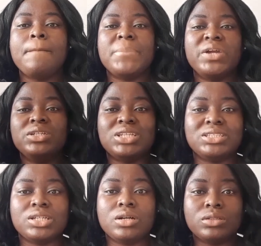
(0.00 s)
Marriage as
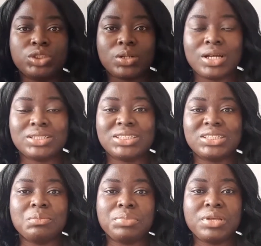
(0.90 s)
a contract
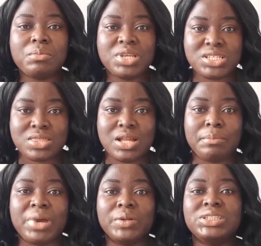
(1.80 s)
simply means that
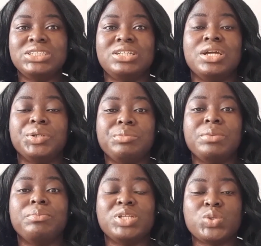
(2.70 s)
marriage is an
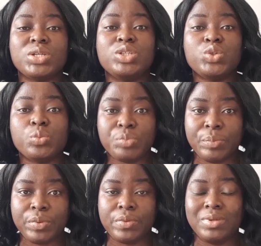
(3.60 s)
agreement between two
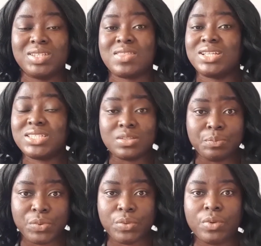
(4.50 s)
people. It's that
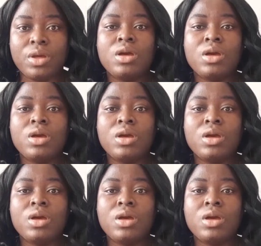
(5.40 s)
simple.